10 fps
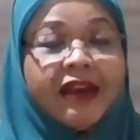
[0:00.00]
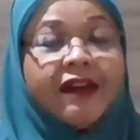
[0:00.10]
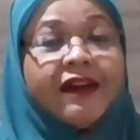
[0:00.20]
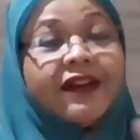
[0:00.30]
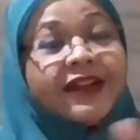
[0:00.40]

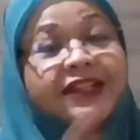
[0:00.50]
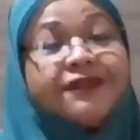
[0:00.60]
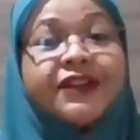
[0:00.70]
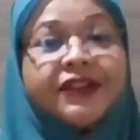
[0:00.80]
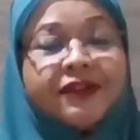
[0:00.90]
On a
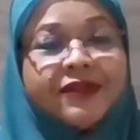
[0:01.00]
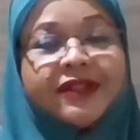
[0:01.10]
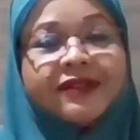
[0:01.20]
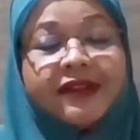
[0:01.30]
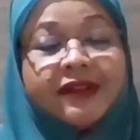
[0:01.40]
different
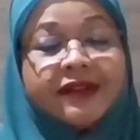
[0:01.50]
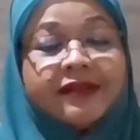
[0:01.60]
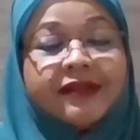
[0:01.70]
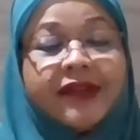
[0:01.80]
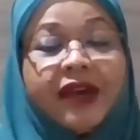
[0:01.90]
note,
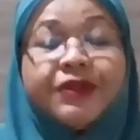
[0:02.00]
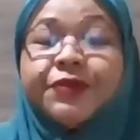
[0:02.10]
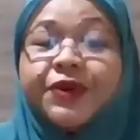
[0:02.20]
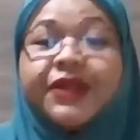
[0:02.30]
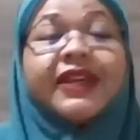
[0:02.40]
I was
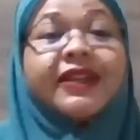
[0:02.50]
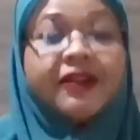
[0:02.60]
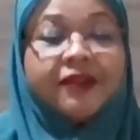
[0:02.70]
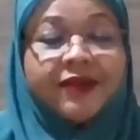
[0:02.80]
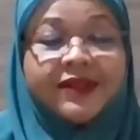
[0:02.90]
working in a
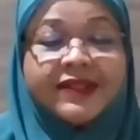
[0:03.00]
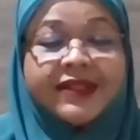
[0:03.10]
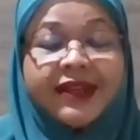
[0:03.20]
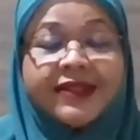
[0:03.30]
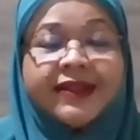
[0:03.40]
northern
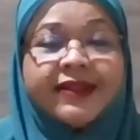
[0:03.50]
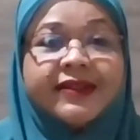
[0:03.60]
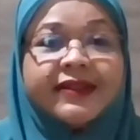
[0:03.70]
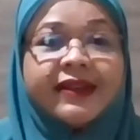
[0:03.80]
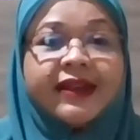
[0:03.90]
state
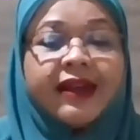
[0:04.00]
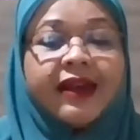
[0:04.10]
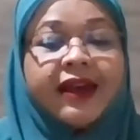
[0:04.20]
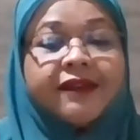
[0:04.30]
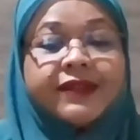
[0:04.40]

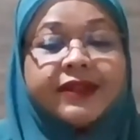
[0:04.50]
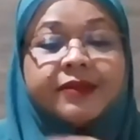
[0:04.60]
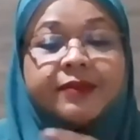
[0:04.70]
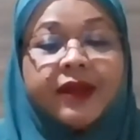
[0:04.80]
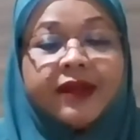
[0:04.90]
after
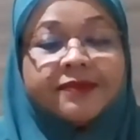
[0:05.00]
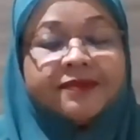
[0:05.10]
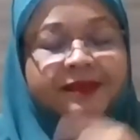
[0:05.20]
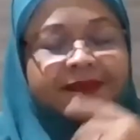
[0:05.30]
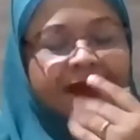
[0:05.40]

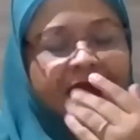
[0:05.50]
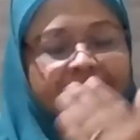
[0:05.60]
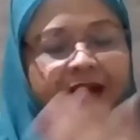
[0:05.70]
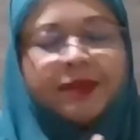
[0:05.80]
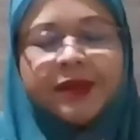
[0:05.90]

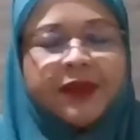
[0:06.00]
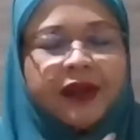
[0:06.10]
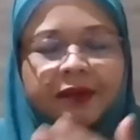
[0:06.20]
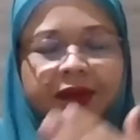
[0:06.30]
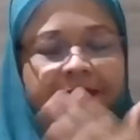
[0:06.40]

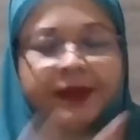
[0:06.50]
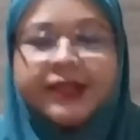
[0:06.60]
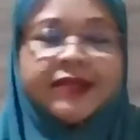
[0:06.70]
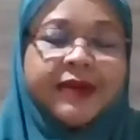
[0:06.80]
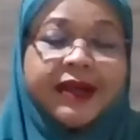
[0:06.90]

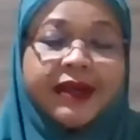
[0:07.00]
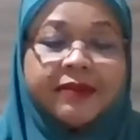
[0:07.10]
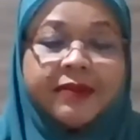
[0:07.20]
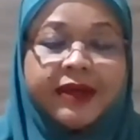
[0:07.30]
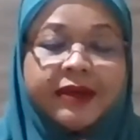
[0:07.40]
completing
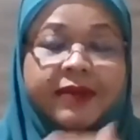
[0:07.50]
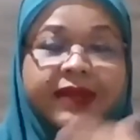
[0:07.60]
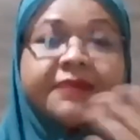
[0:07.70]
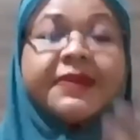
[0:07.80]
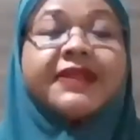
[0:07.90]
my
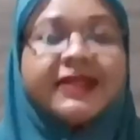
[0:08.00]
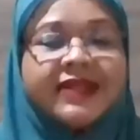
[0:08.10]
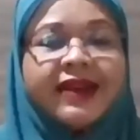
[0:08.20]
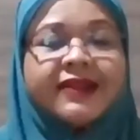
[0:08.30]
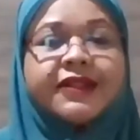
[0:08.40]
demanding
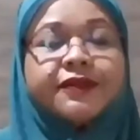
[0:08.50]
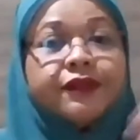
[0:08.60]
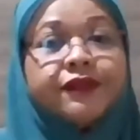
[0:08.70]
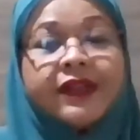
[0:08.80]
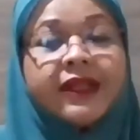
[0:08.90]
tasks and
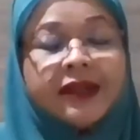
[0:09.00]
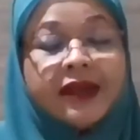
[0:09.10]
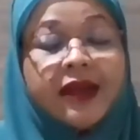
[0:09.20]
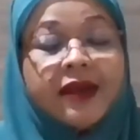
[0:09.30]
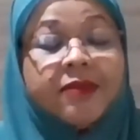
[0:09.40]
fulfilling
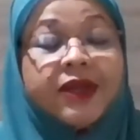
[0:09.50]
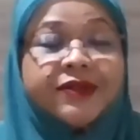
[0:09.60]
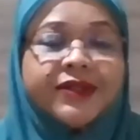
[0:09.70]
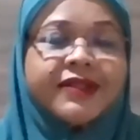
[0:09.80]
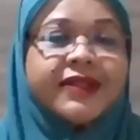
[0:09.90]
my
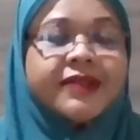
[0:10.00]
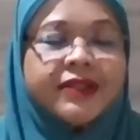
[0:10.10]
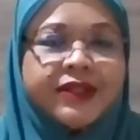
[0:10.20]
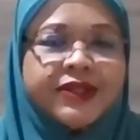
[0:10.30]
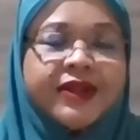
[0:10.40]
duties as a
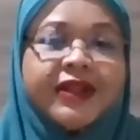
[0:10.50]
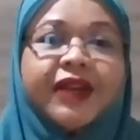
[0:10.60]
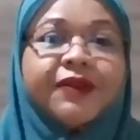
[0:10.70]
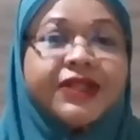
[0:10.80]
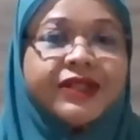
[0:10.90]
teacher and
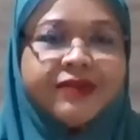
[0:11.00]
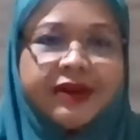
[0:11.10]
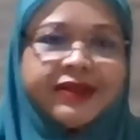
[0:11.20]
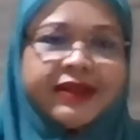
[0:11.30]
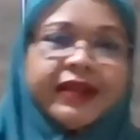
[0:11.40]
language
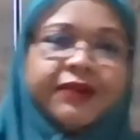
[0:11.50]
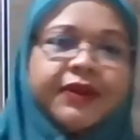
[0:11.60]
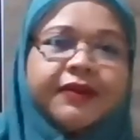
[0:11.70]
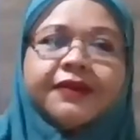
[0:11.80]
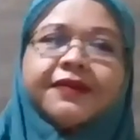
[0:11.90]
instructor in
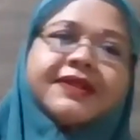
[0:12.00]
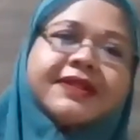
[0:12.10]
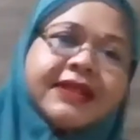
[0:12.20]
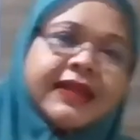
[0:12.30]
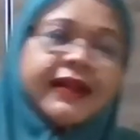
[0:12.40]
one of the
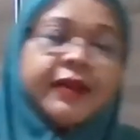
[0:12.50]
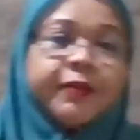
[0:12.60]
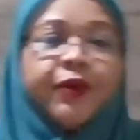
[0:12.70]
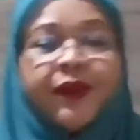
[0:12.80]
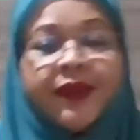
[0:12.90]
varsity up north.